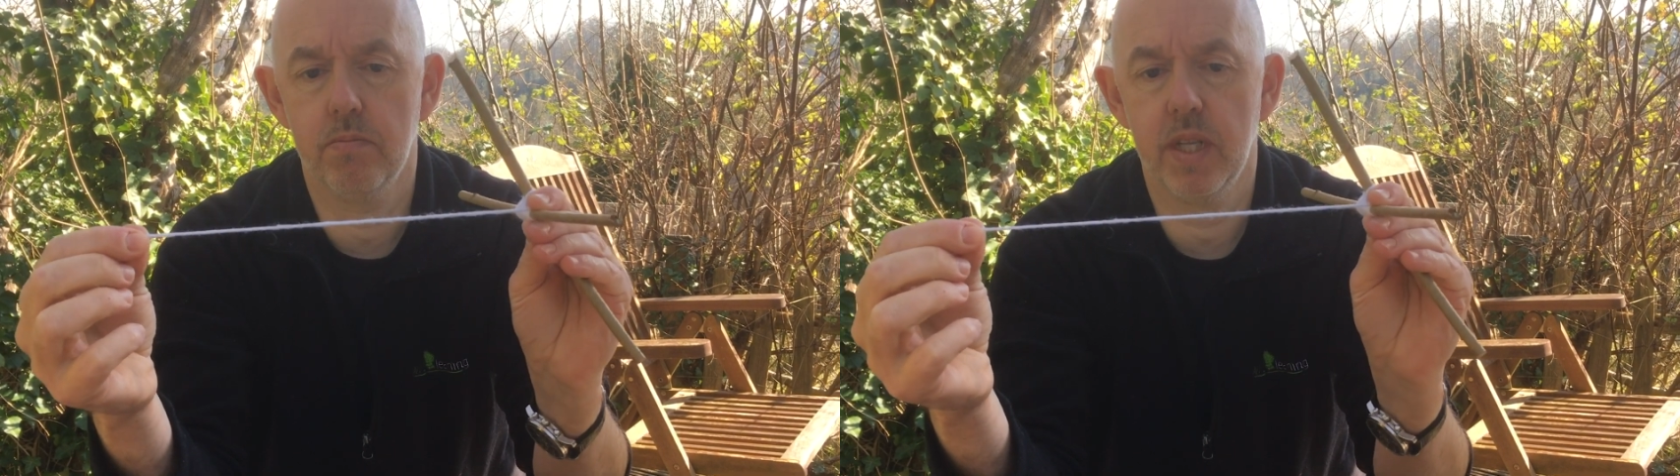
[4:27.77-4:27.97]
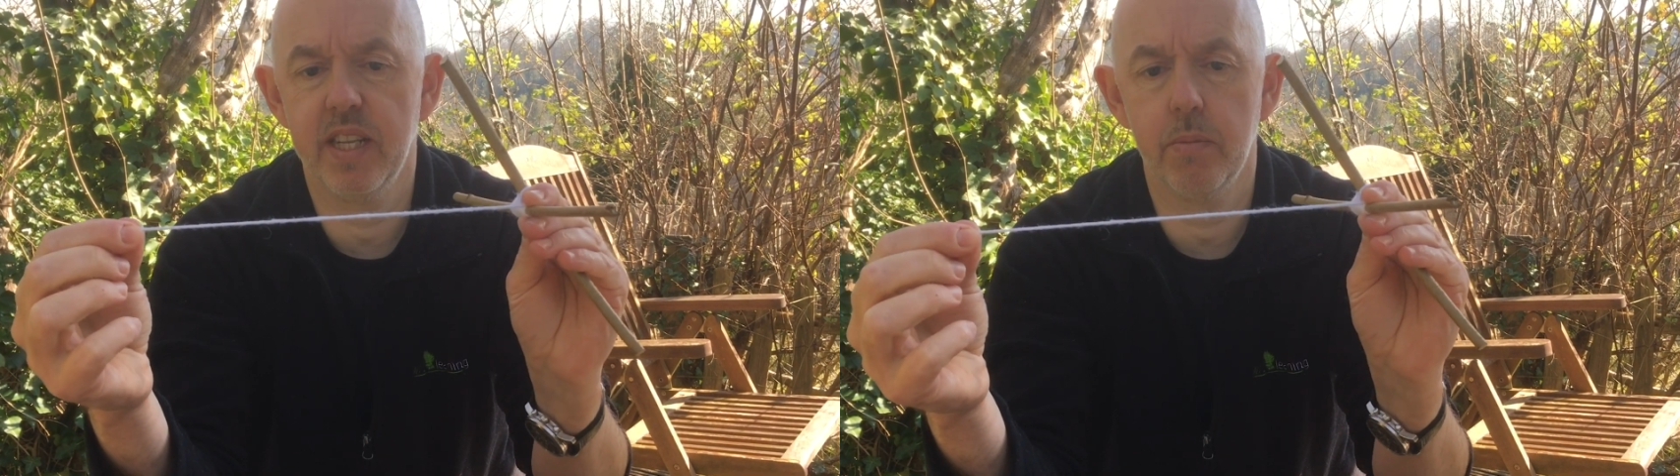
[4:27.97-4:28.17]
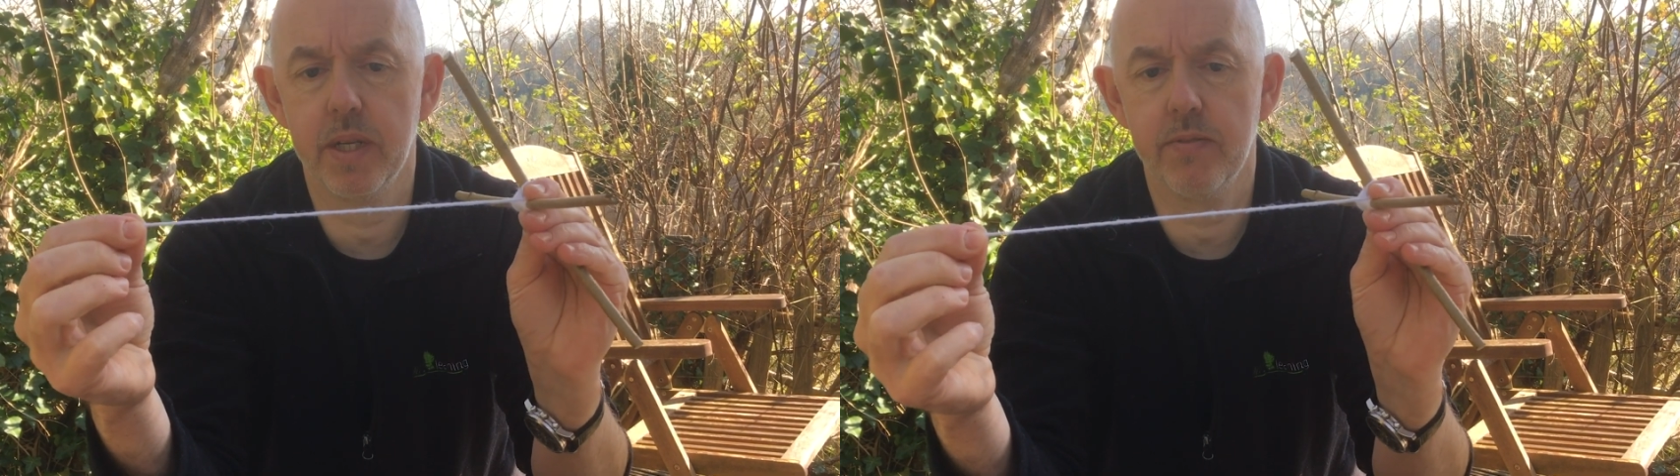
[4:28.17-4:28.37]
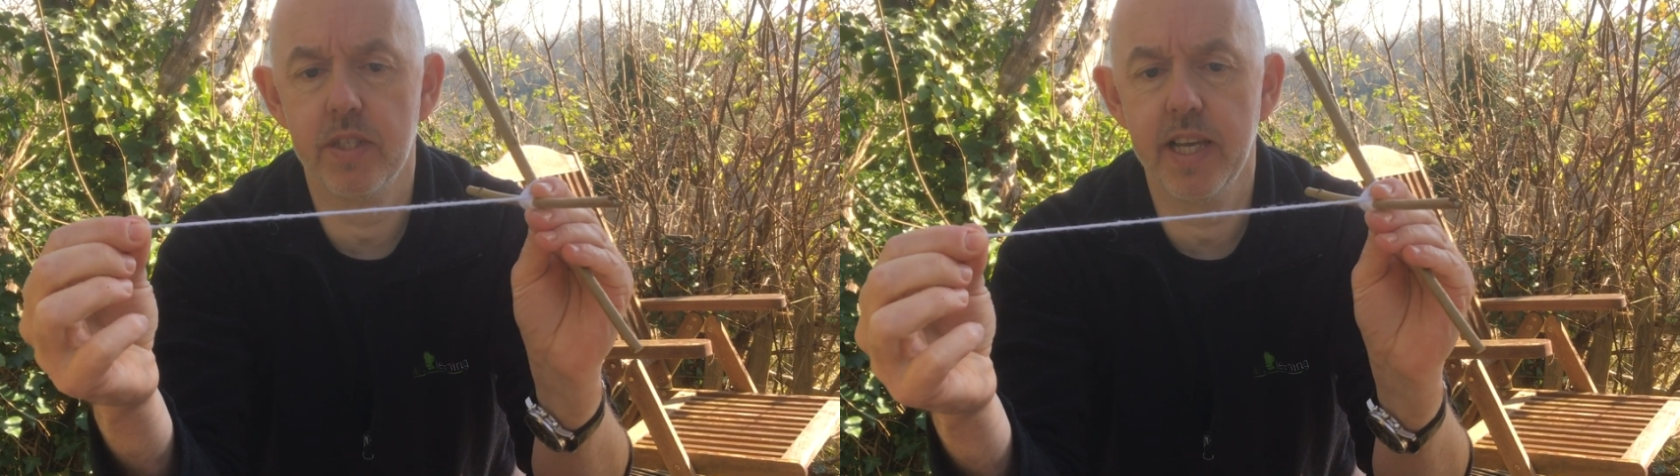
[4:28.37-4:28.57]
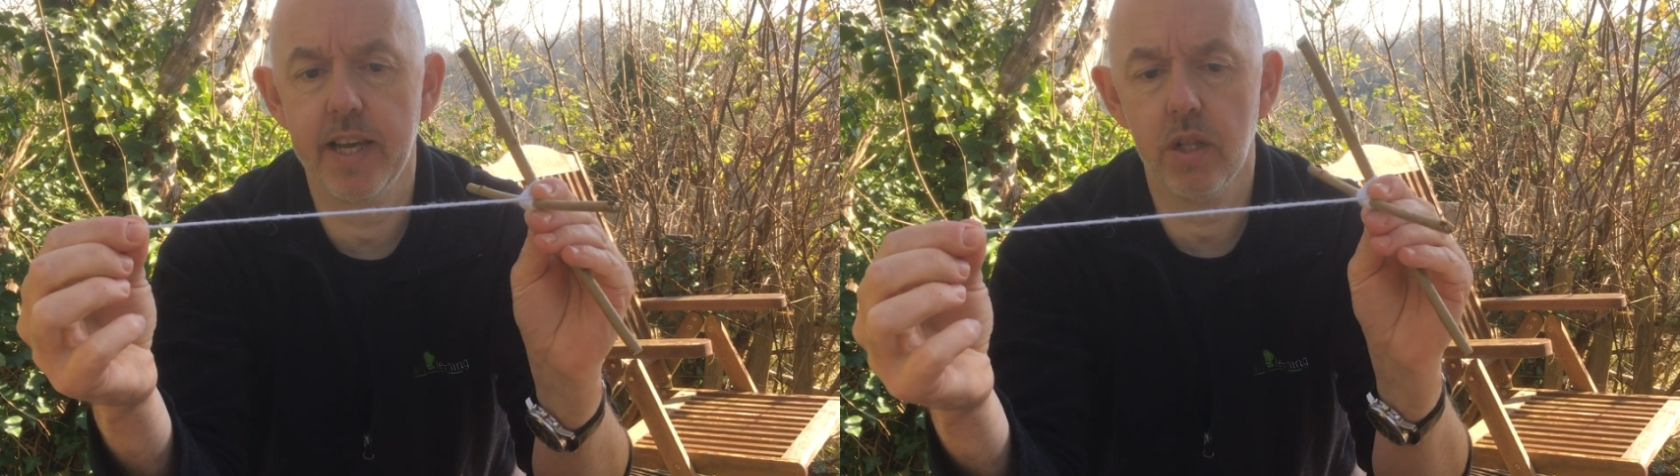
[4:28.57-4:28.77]
a little bit of a
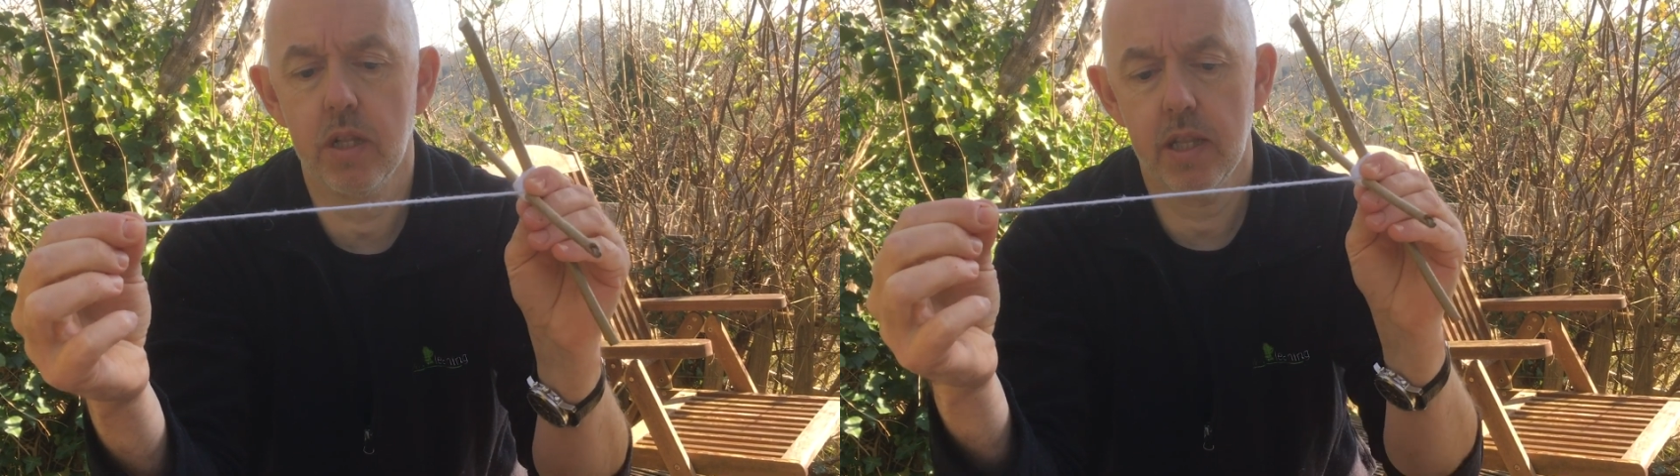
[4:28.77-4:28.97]
tail